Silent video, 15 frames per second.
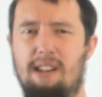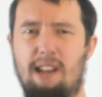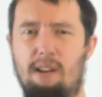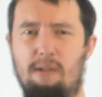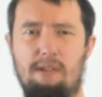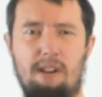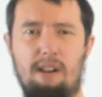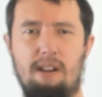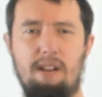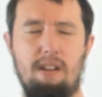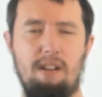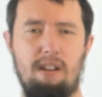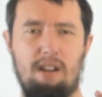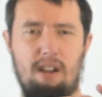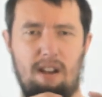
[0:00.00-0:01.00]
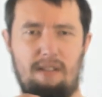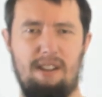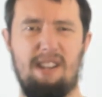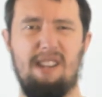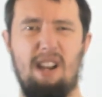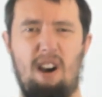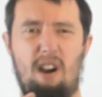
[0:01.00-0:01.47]
Zelda kind of
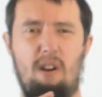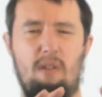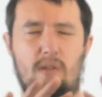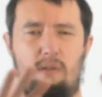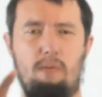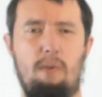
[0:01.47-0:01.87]
style,